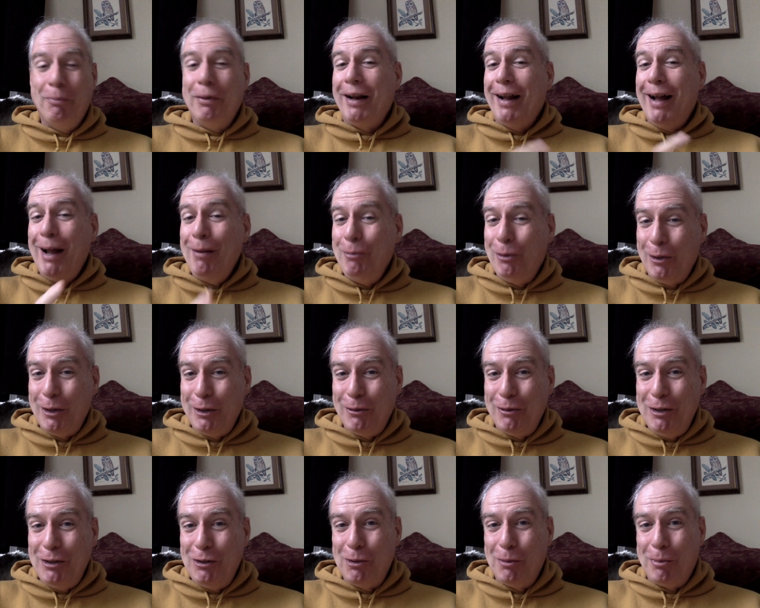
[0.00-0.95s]
but I'm going to
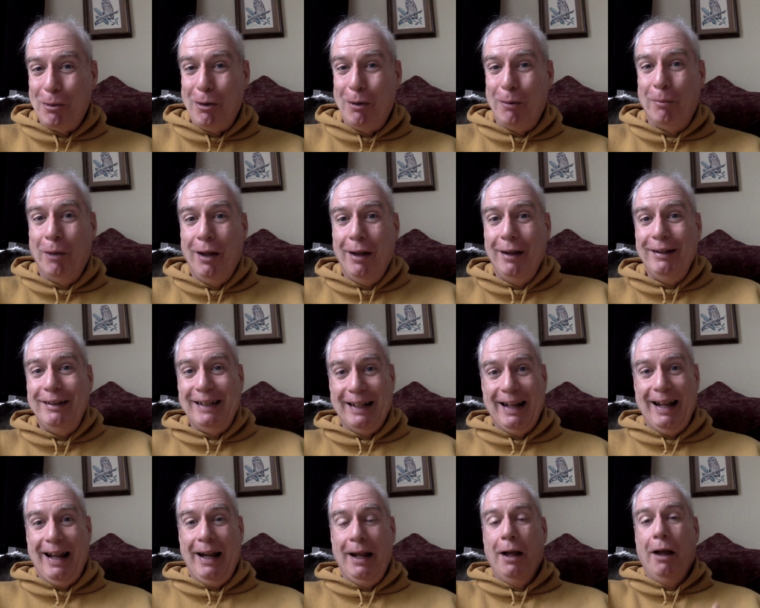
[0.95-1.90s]
read you a poem
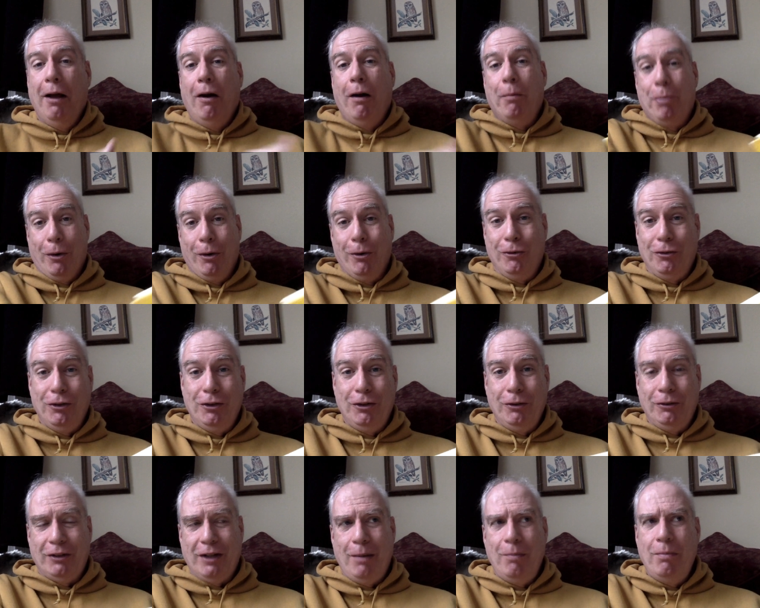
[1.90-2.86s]
today on Poetry
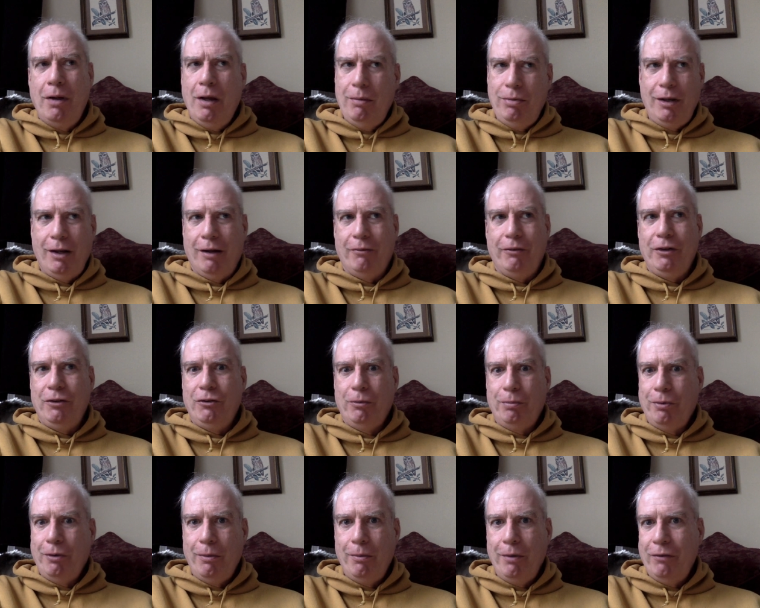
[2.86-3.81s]
Tuesday. Maybe I'll read you a
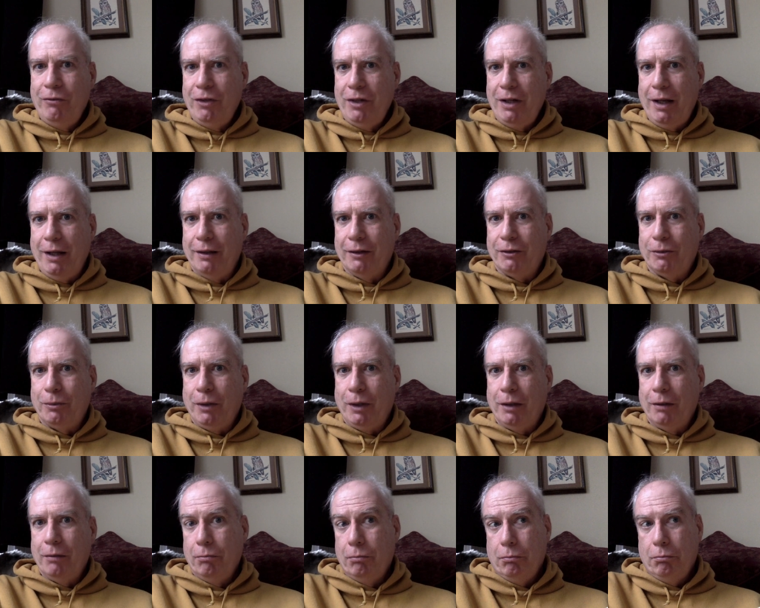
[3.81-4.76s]
poem every day this
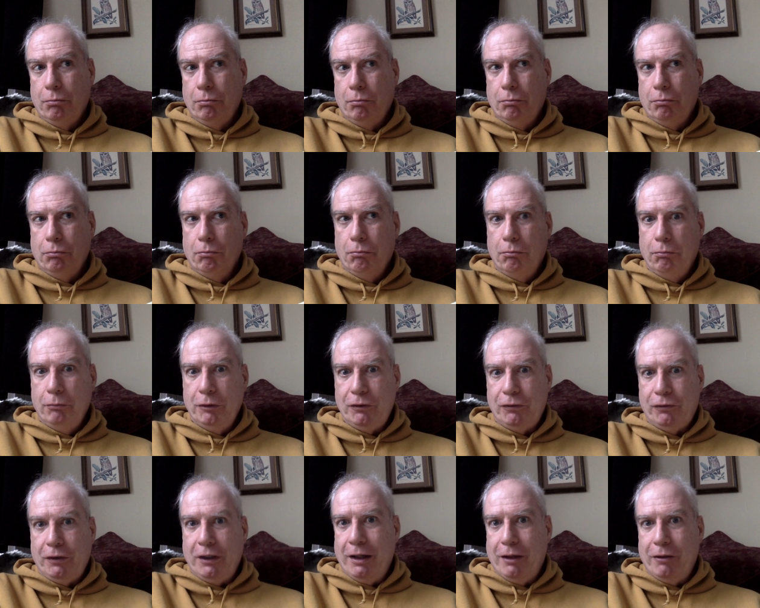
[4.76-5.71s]
week it's a
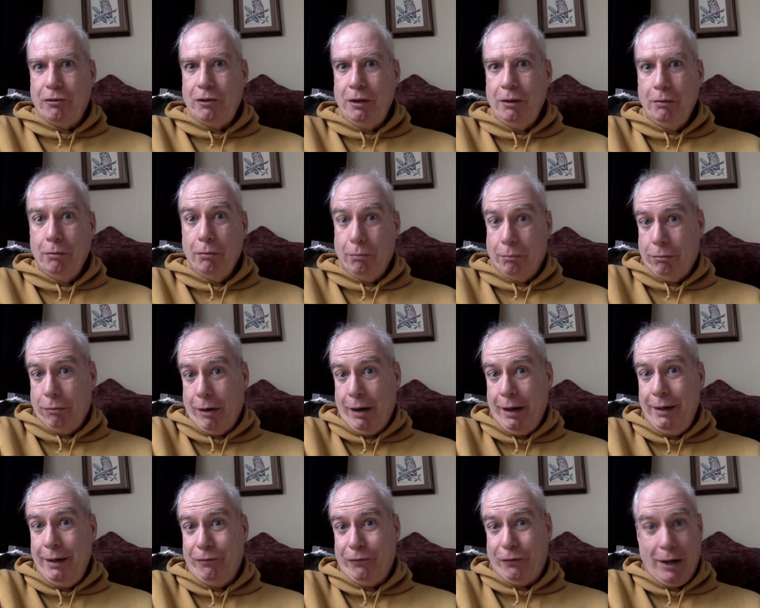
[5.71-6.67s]
free country.
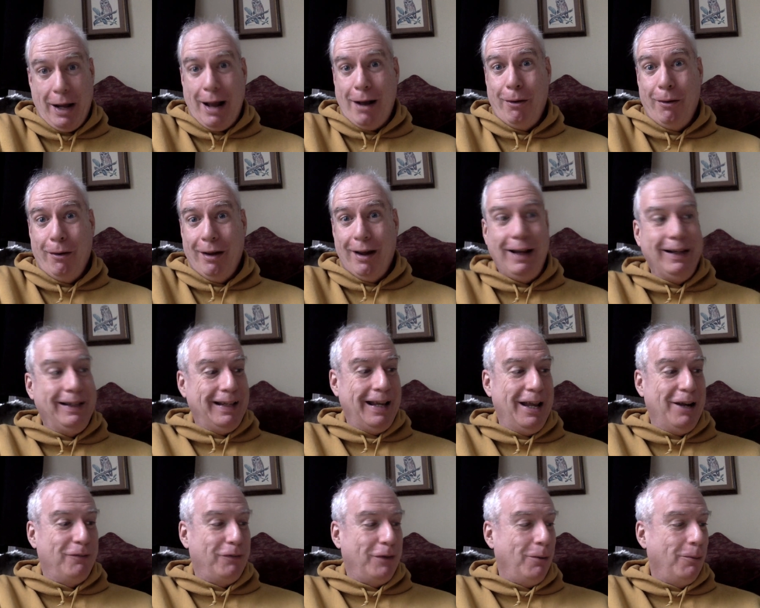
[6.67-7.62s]
right? for now, I
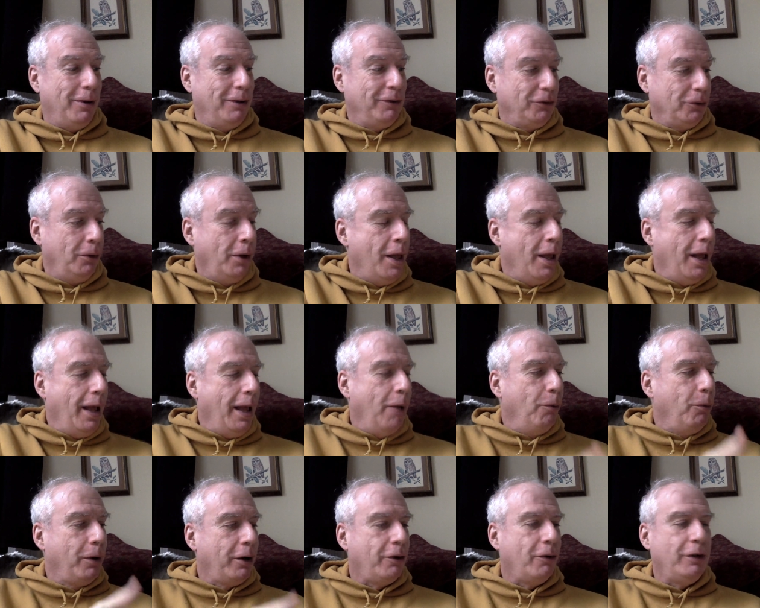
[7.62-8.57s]
can if I want to.
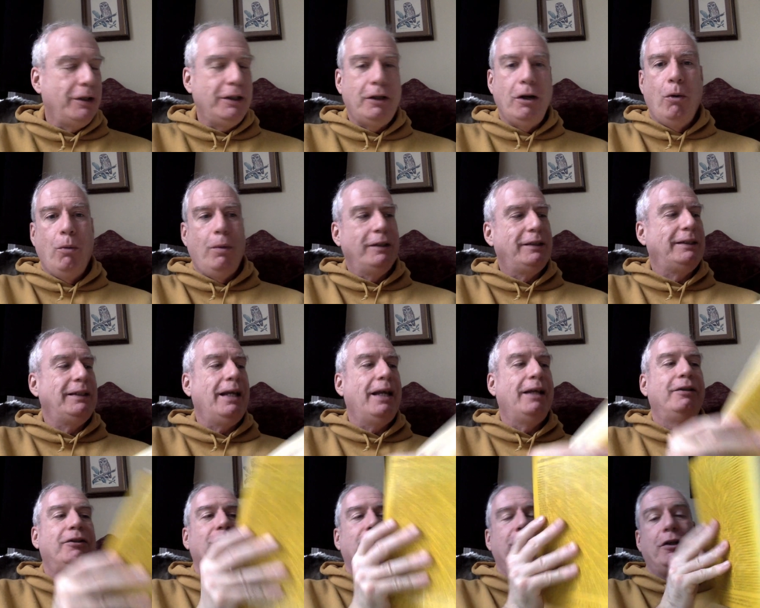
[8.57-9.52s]
And we're going to go once
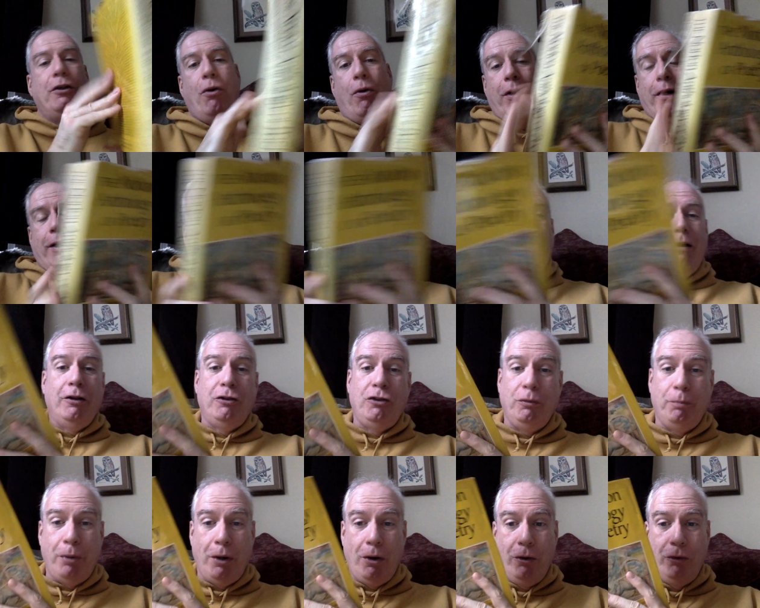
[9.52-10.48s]
again to the Norton Anthology
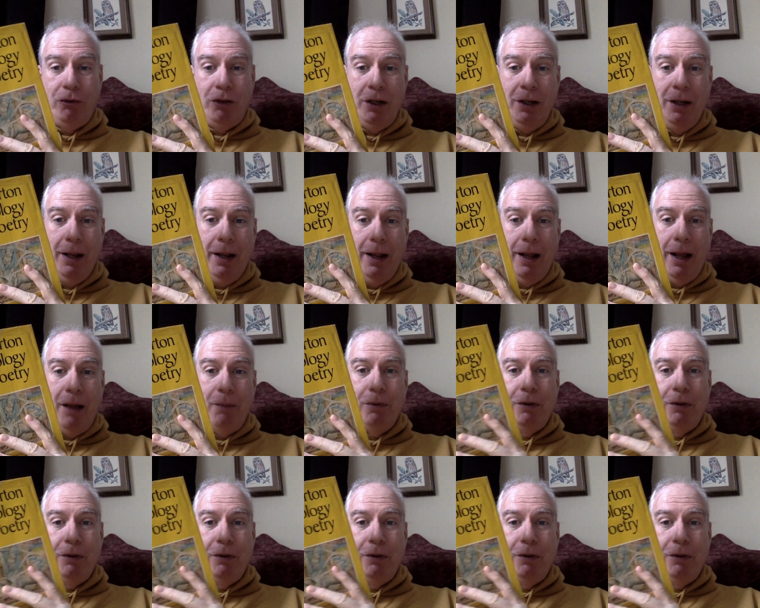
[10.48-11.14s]
of Poetry. I've